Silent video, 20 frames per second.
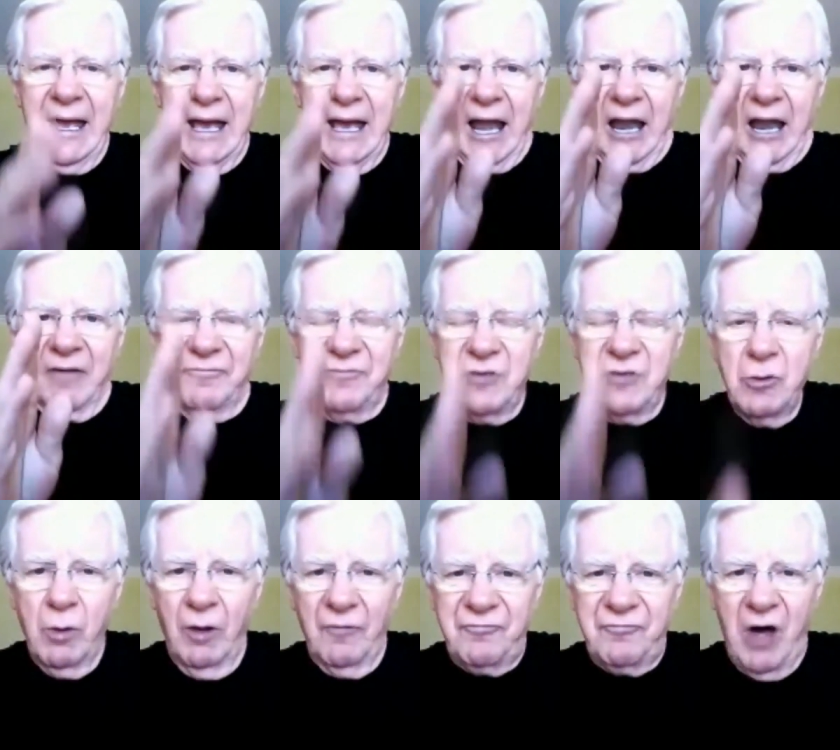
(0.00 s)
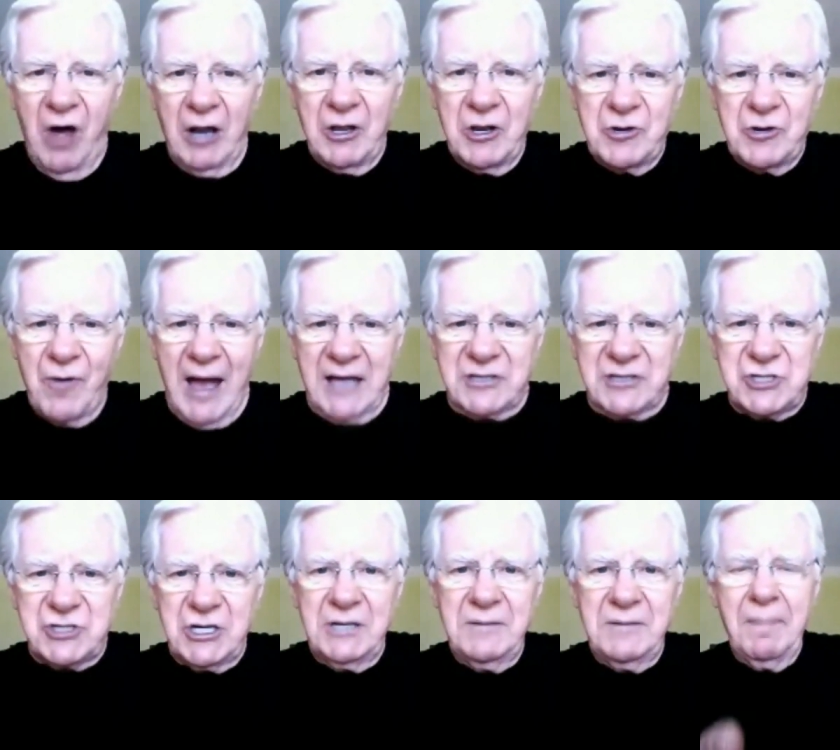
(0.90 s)
And if you will follow
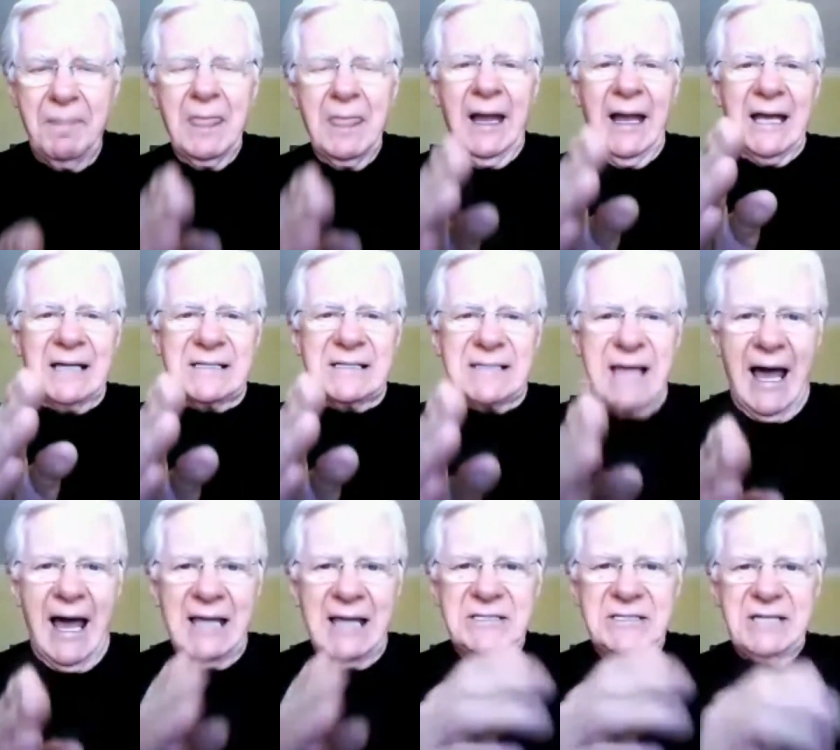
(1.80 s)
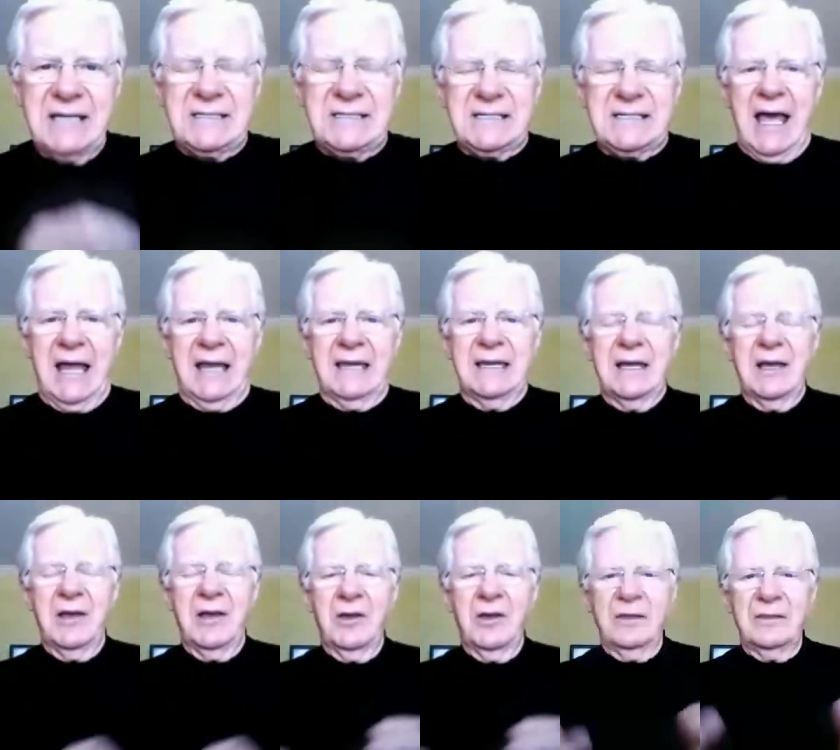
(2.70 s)
direction, as Anik just said,
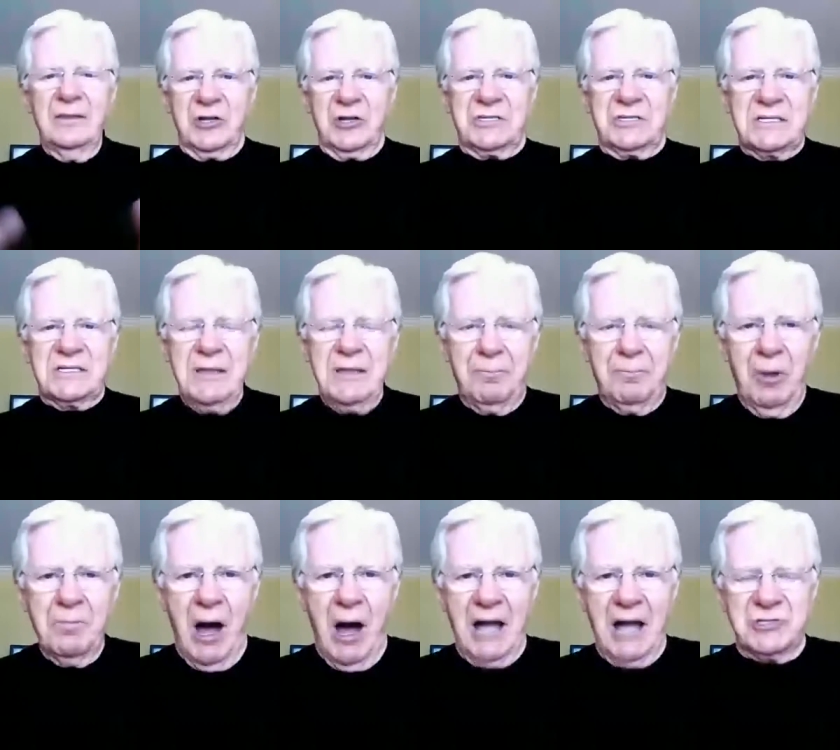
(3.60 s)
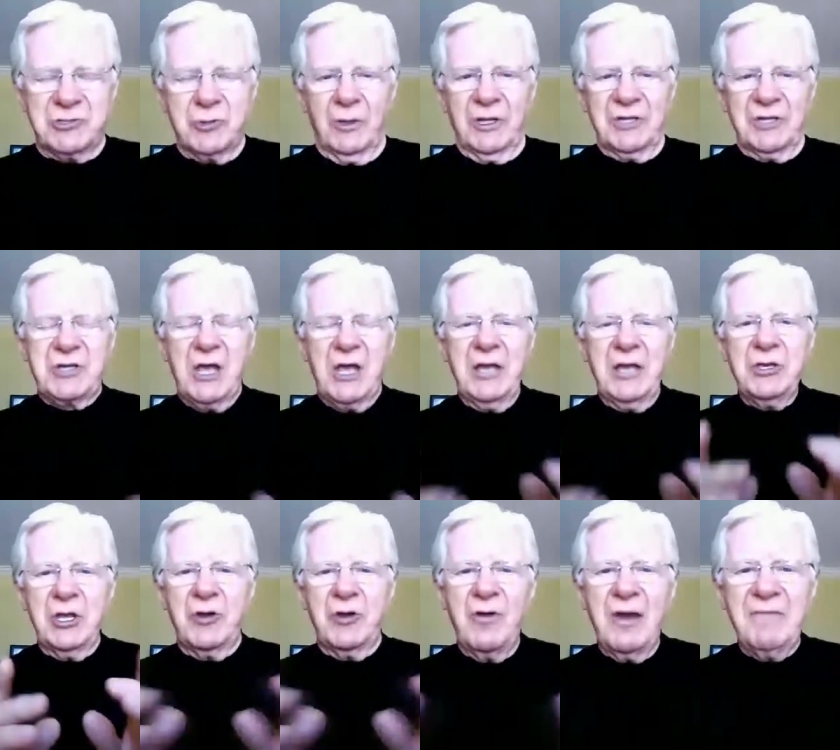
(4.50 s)
they're simple modules.
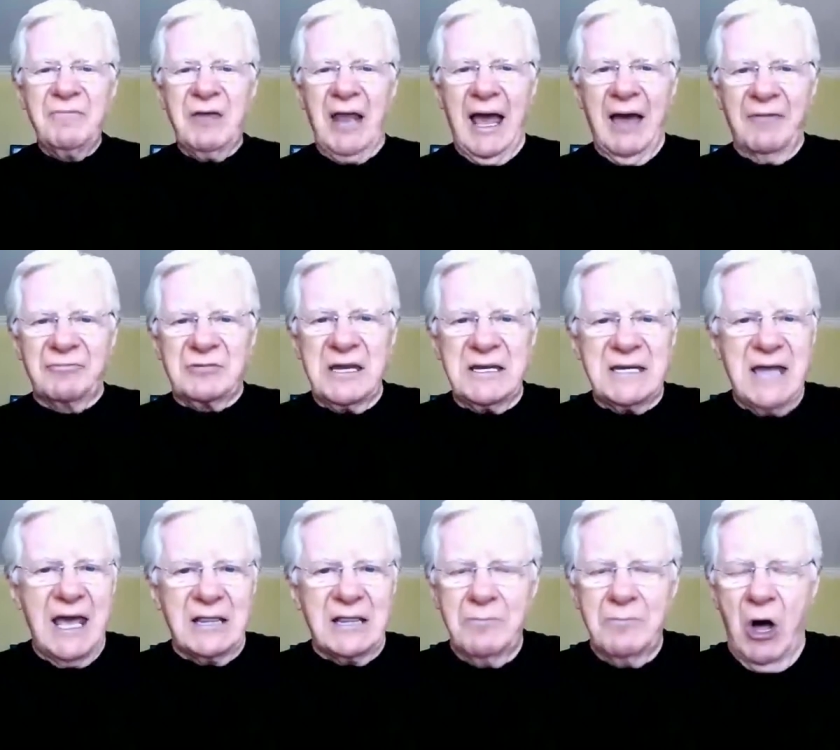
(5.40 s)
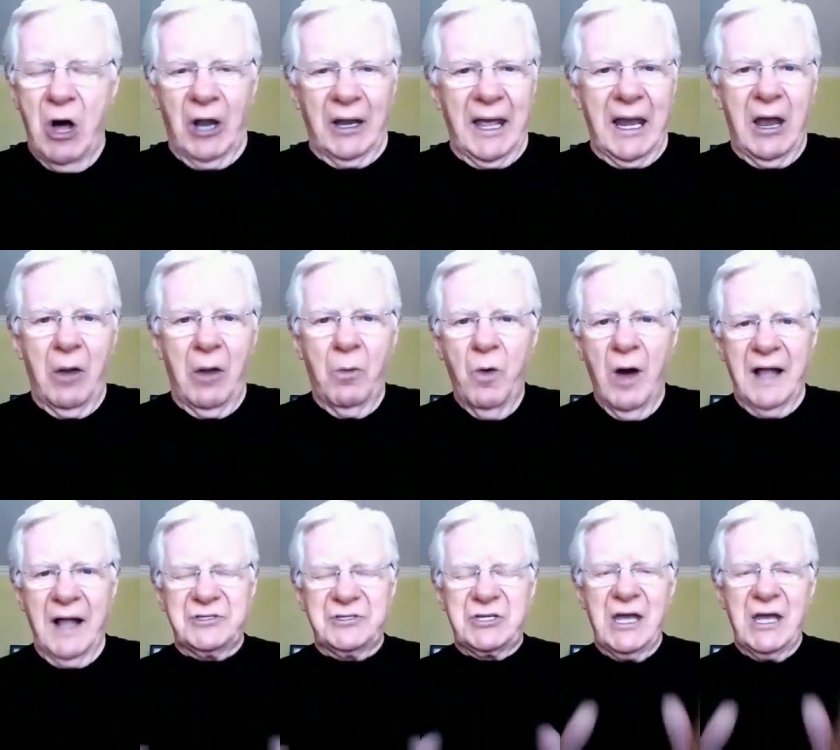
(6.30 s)
You don't even have to take them all in at
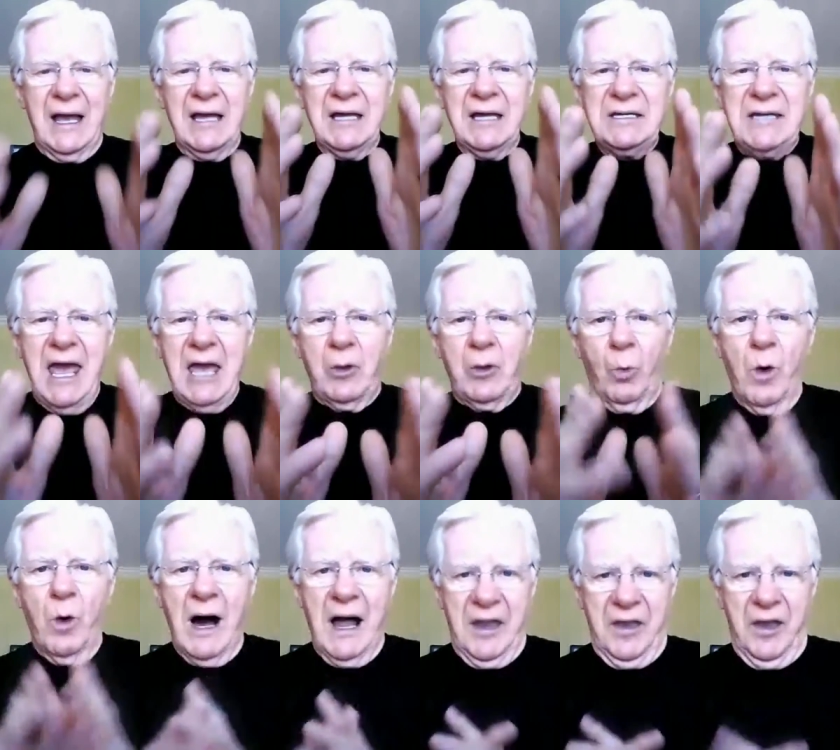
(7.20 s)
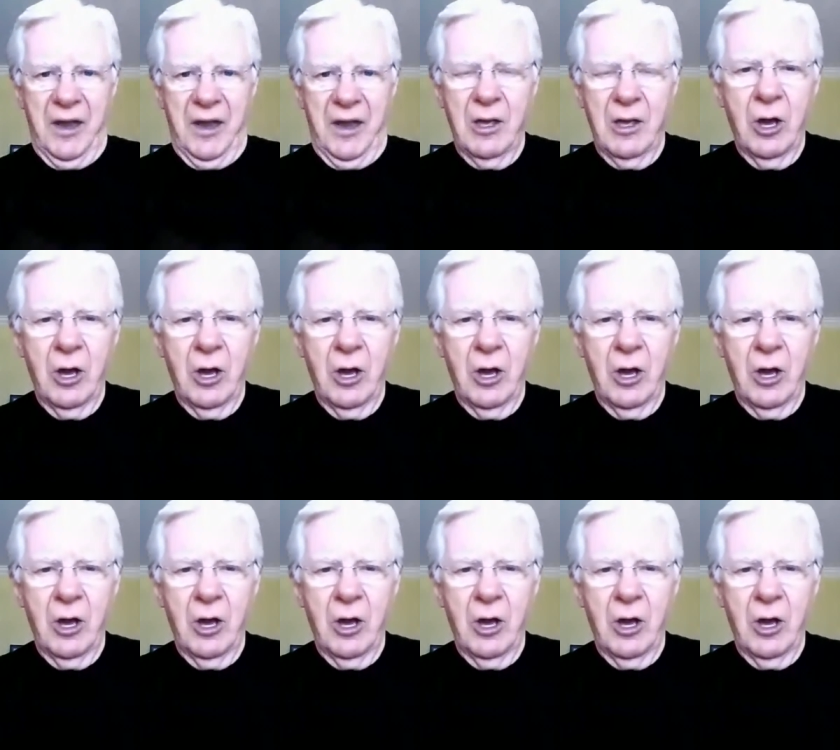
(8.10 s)
once. Take one,